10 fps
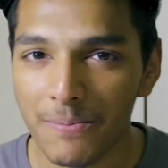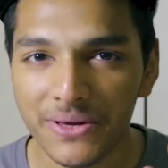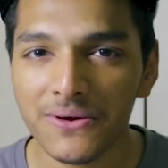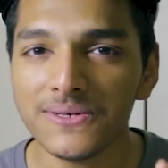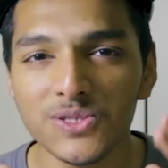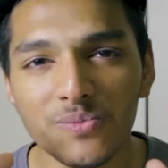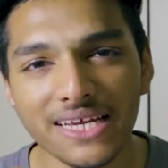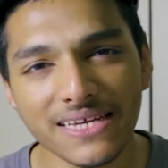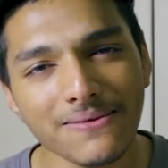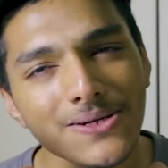because you
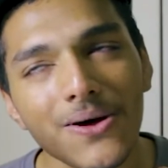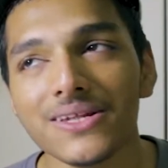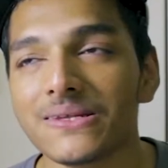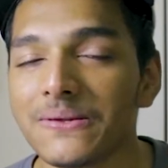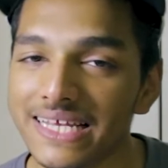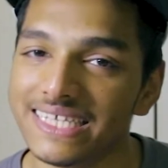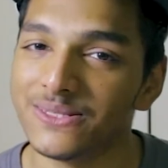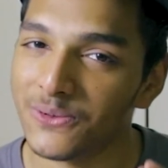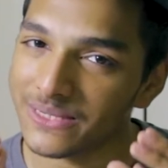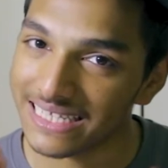might even not notice those